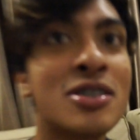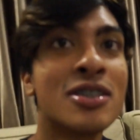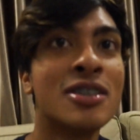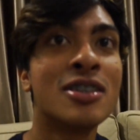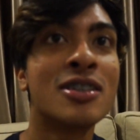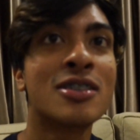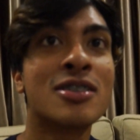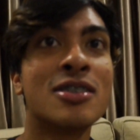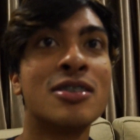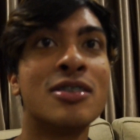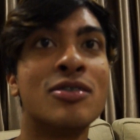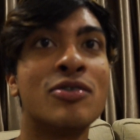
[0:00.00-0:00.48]
she
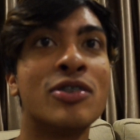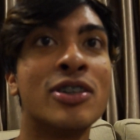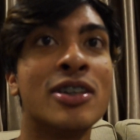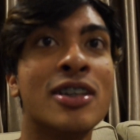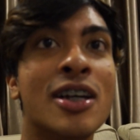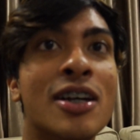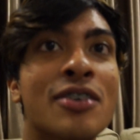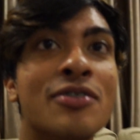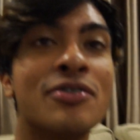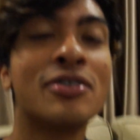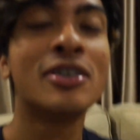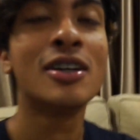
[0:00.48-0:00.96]
looks in real
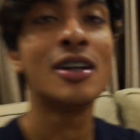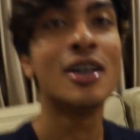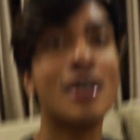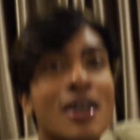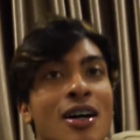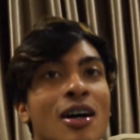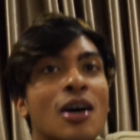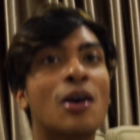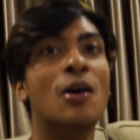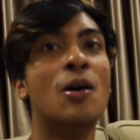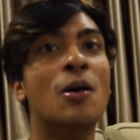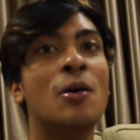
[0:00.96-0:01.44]
life.
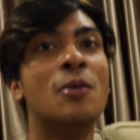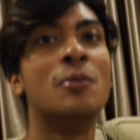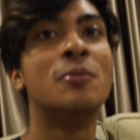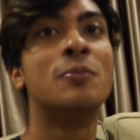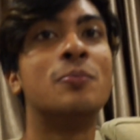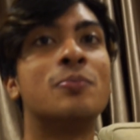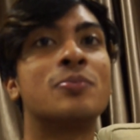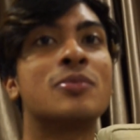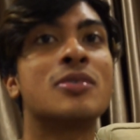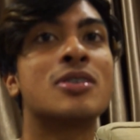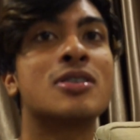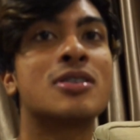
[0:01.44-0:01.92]

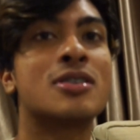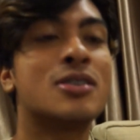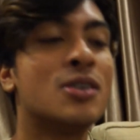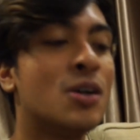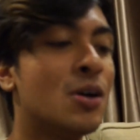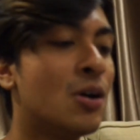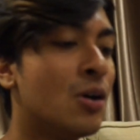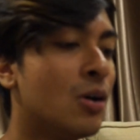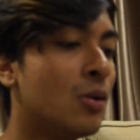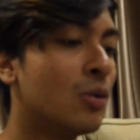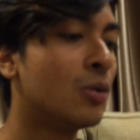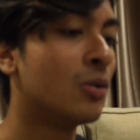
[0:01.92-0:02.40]
Um,
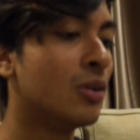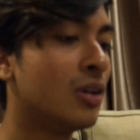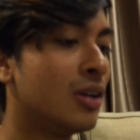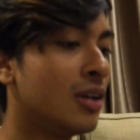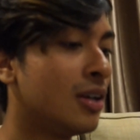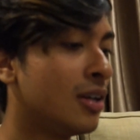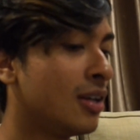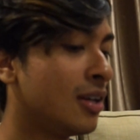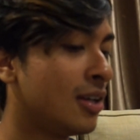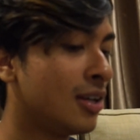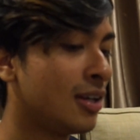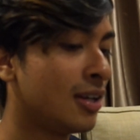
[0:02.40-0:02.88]
so
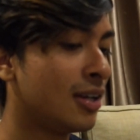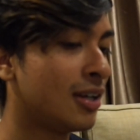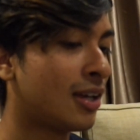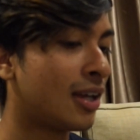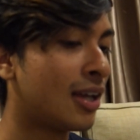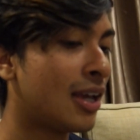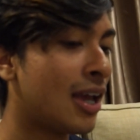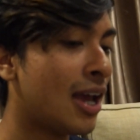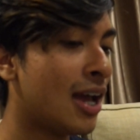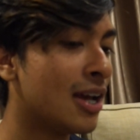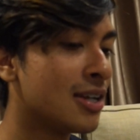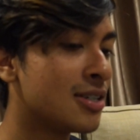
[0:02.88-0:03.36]

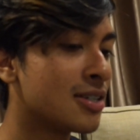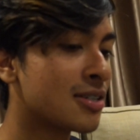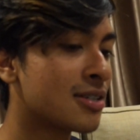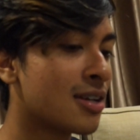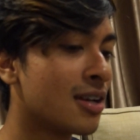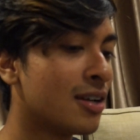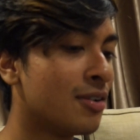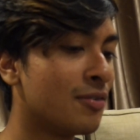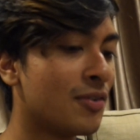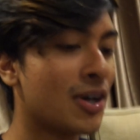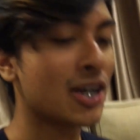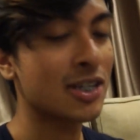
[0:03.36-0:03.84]
yeah, she's
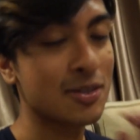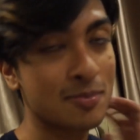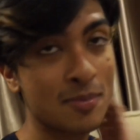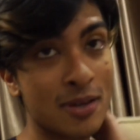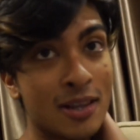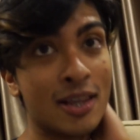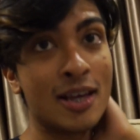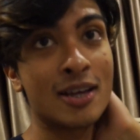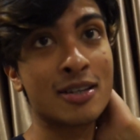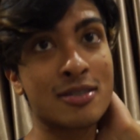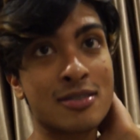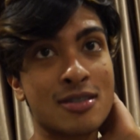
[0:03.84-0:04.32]
gonna wax
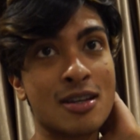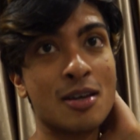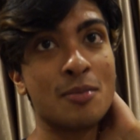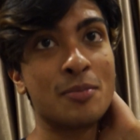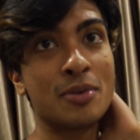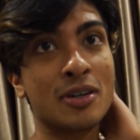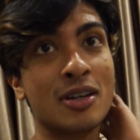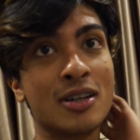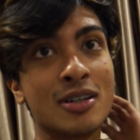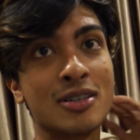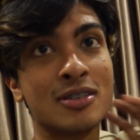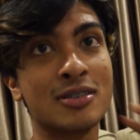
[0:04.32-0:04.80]
my legs now
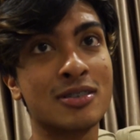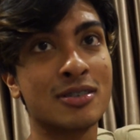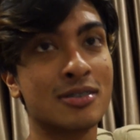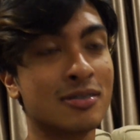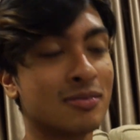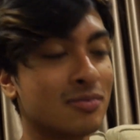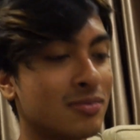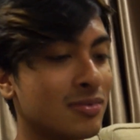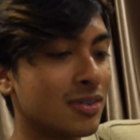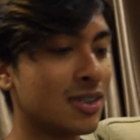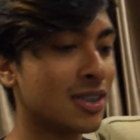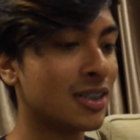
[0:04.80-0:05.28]
because
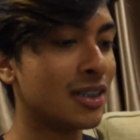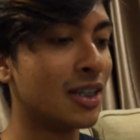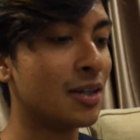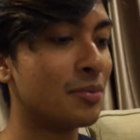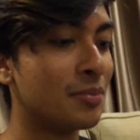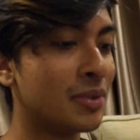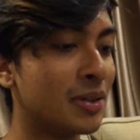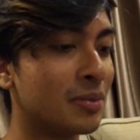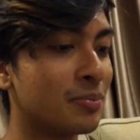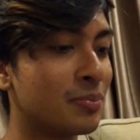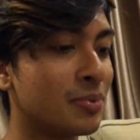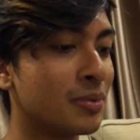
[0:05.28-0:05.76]
she
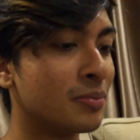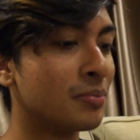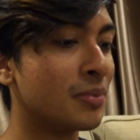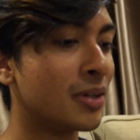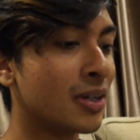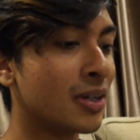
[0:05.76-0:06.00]
let me put